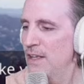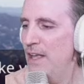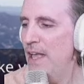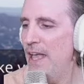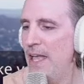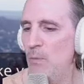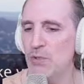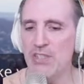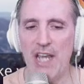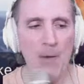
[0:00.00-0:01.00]
and we'll
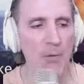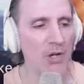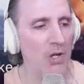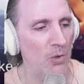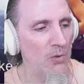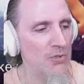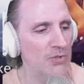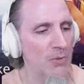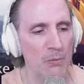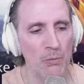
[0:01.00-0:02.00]
see how it
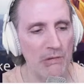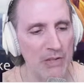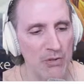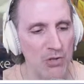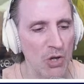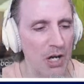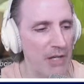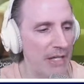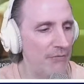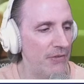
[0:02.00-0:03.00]
goes. We'll either
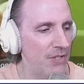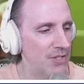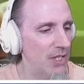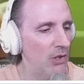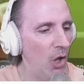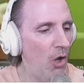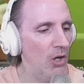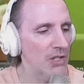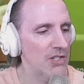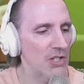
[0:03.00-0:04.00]
talk if it's a
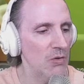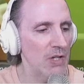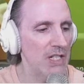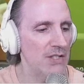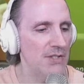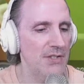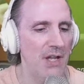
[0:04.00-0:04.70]
long series